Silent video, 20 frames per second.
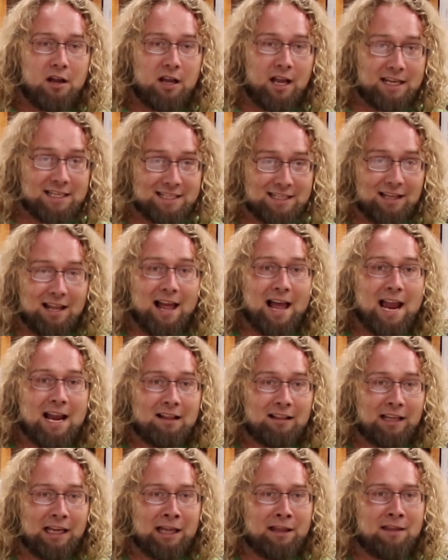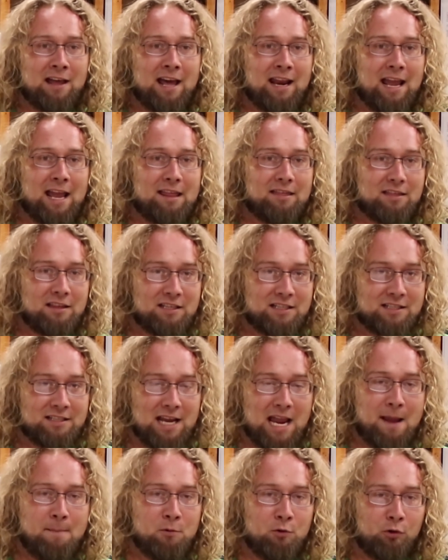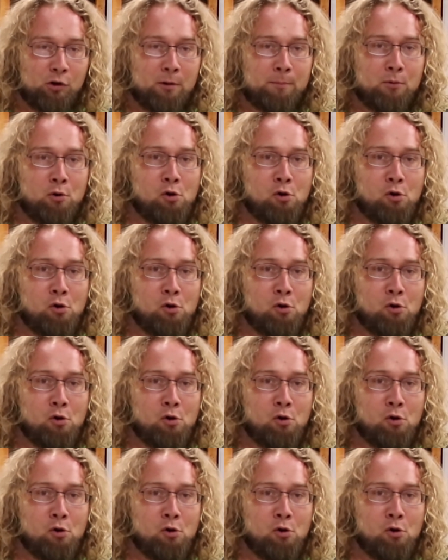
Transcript: it's likely that the same group